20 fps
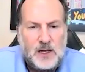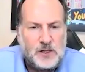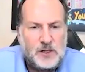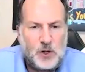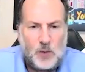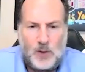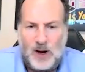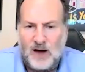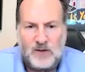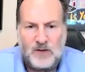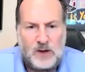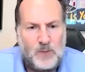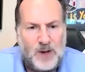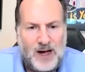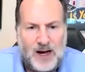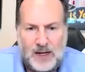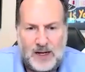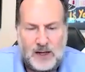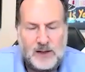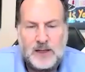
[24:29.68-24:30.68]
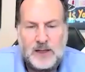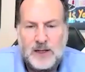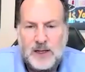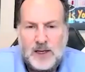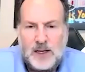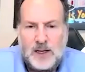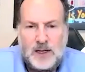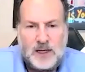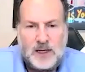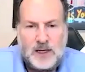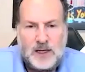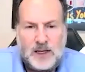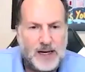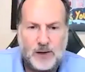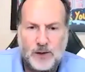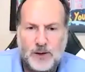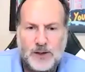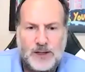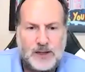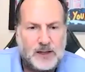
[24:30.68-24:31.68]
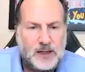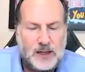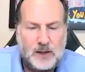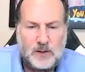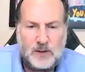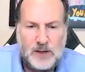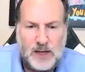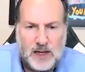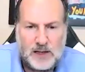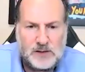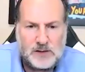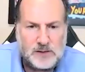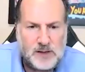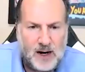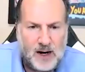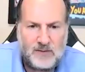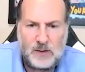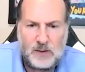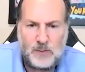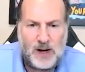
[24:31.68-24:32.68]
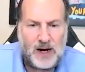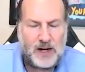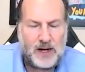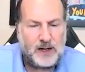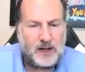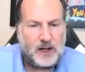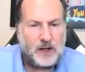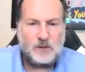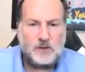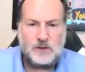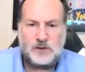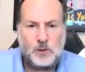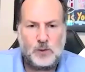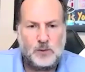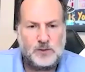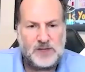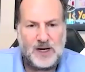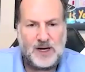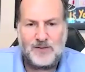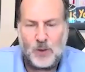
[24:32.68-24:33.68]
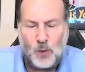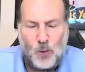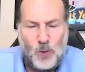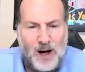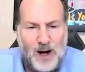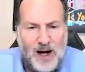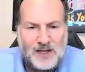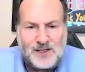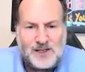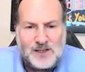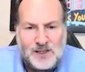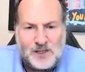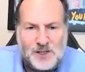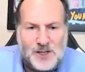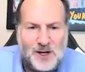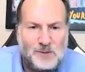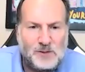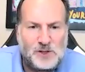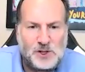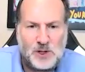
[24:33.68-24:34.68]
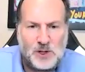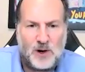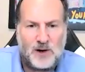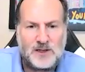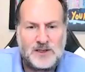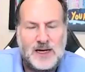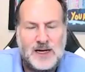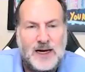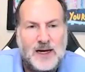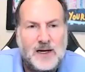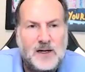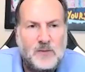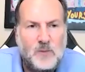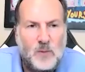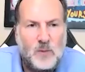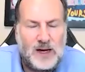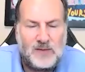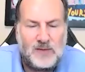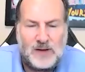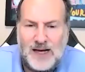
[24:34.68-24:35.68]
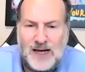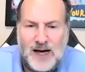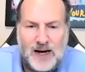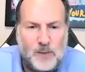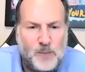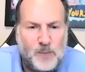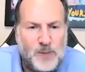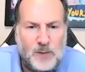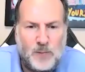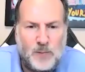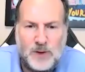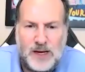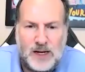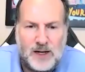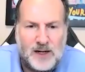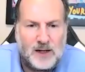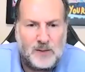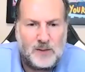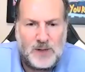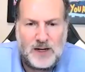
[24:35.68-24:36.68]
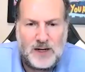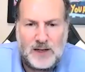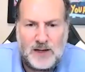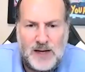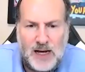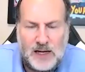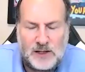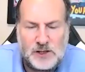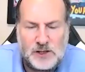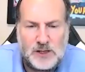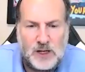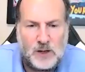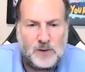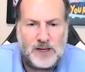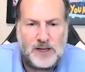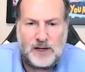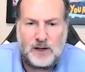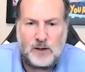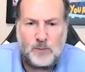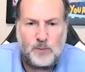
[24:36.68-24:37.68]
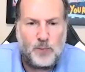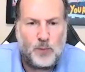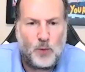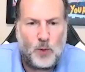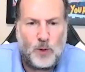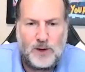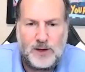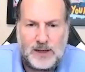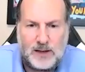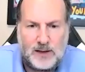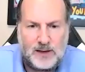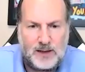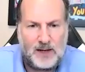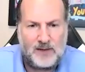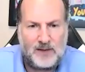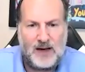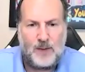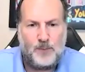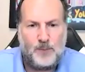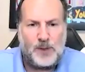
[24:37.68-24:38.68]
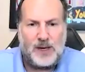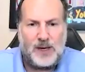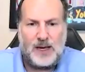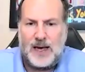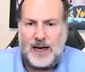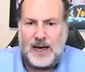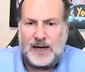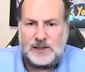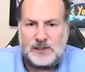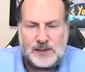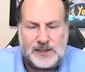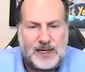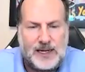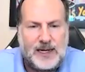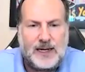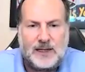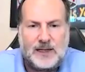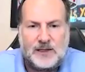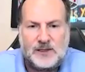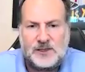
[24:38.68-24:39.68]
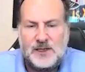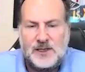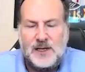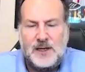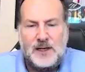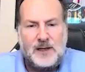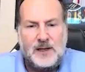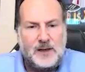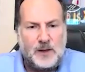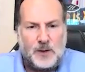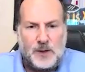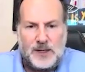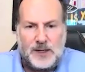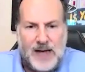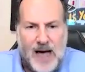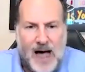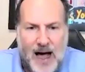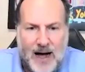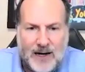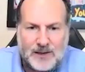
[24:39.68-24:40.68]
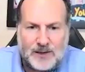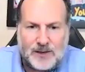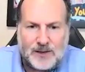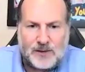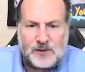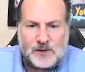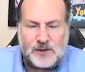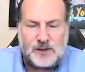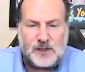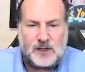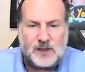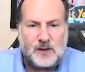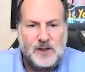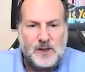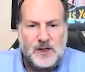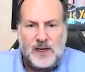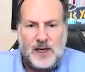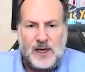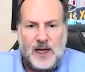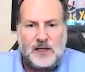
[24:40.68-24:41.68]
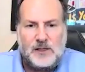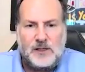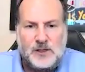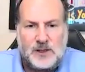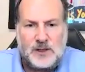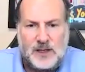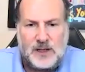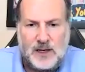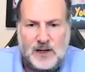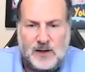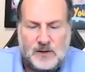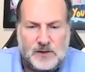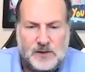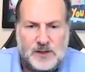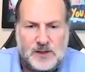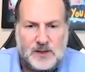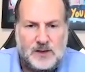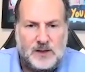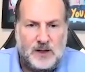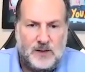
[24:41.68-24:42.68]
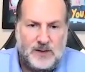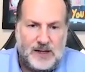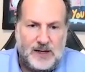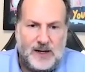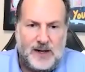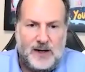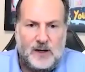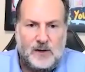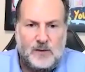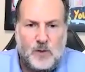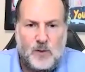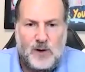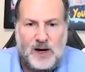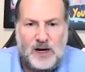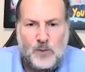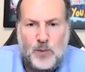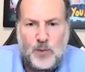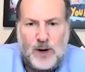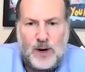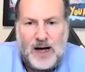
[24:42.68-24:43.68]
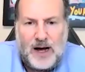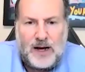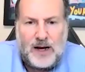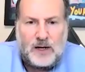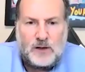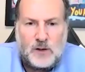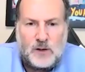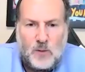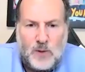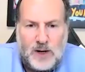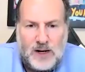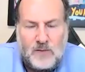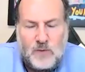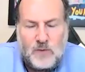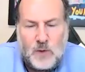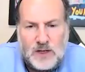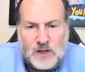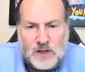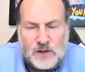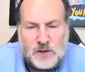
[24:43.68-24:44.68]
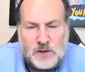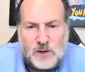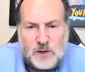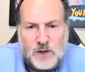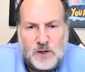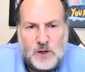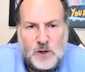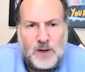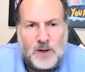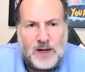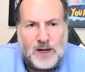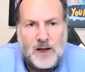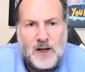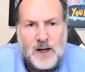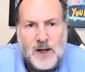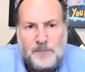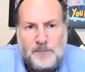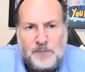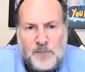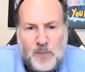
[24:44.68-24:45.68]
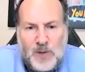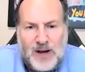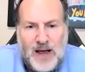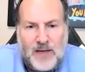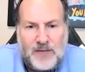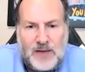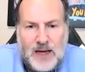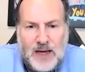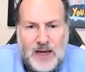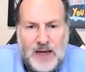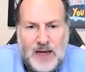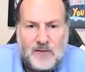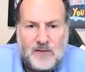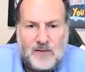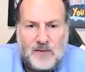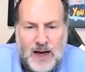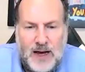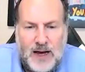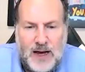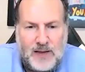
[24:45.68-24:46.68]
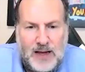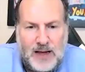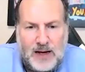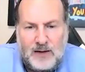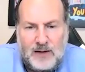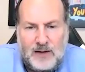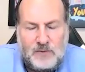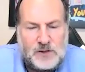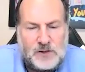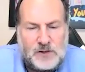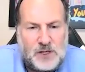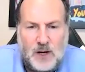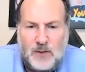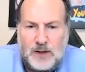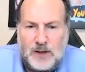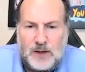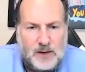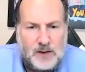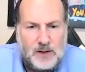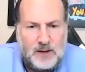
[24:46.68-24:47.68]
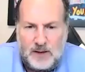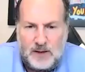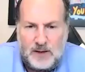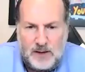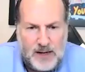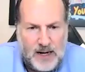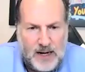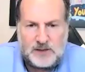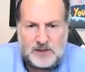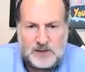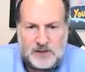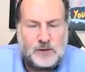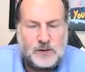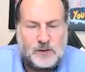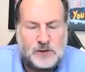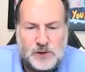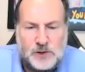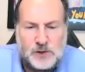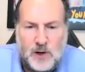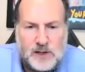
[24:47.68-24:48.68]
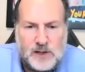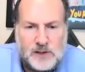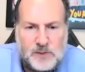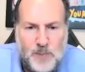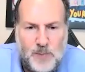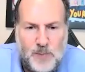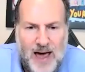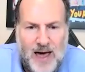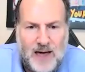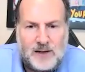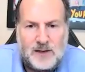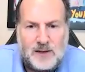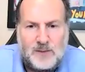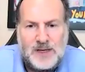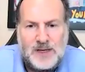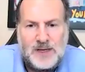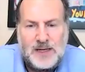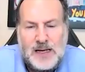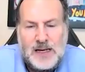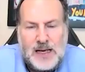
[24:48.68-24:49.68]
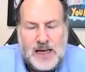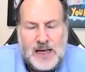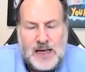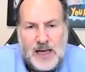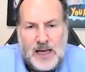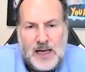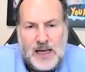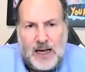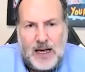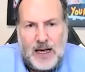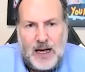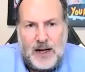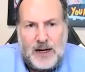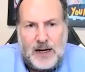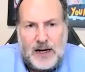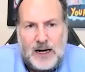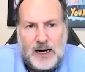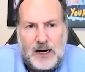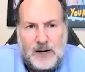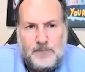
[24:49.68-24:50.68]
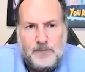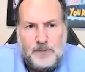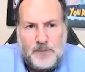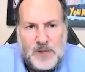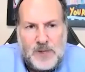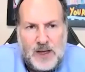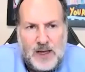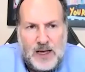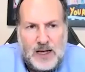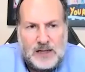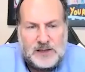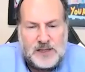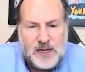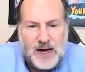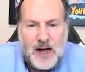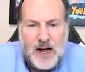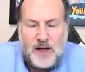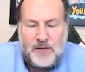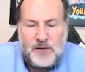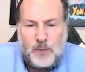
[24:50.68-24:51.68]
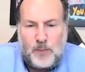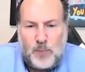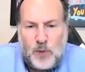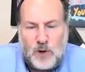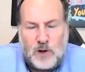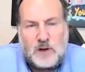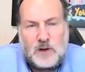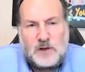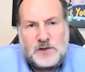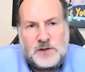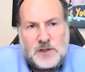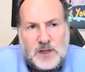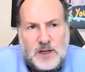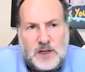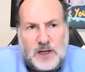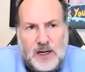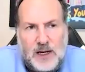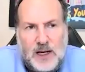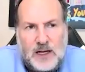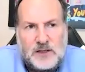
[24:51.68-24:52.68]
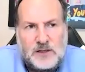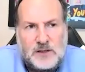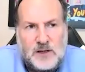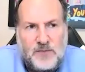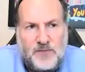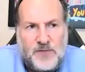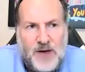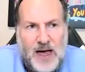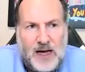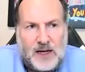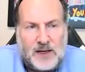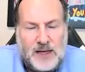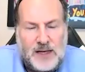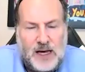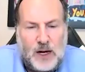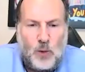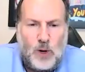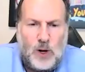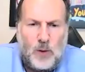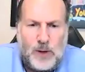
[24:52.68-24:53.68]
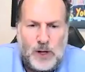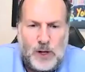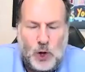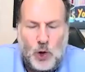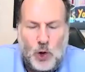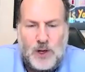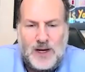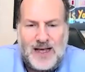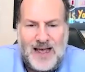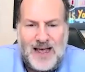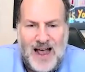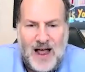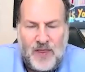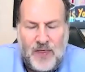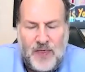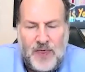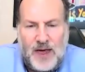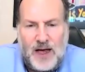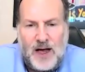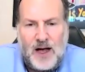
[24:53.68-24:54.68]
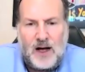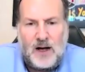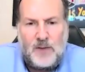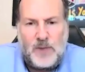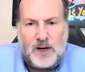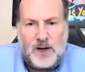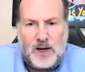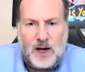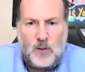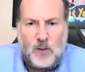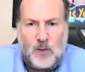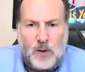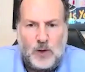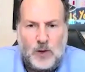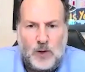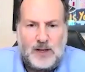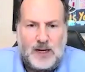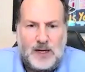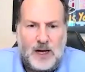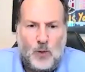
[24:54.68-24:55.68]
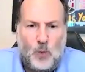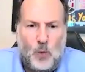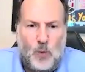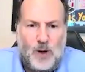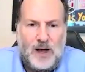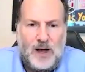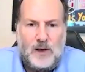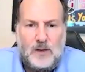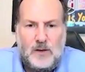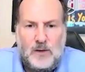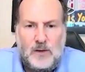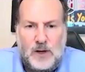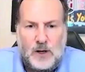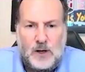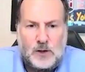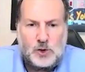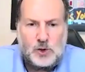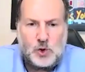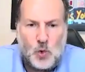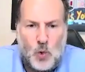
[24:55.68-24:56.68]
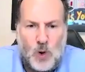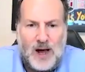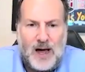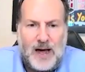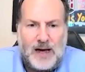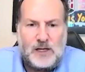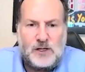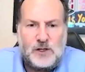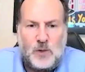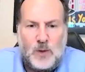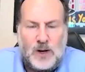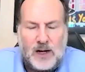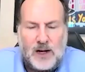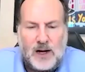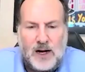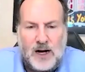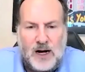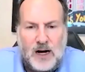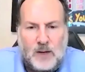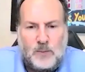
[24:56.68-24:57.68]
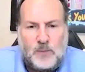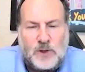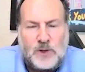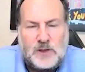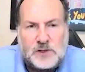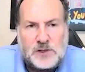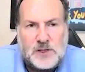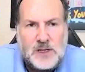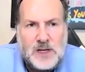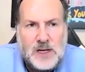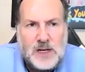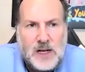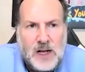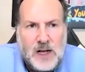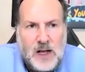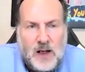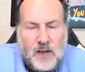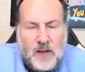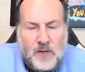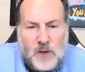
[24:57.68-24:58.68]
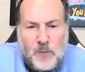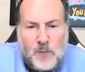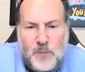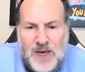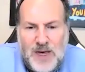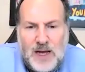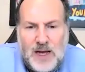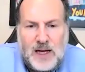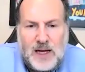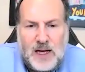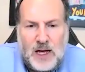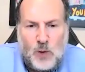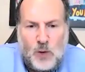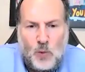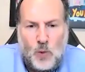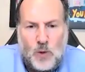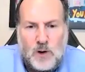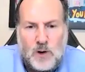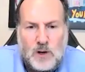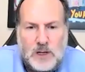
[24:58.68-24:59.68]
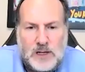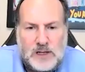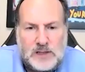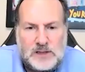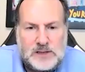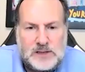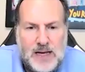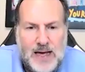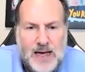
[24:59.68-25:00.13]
to everybody. He's like, look, you know, as everybody knows who's ever watched the show Shark Tank, we have a lot of people that come onto that show that are brilliant. They got P H Ds, they're doctors, they're engineers, and, you know, they got a great product or whatever it is they're doing. But at the end of the day, they leave the show and not a single shark has backed them. And um, it's not the person, it's the fact that when we look at them and we look at what they're trying to accomplish, the big key word is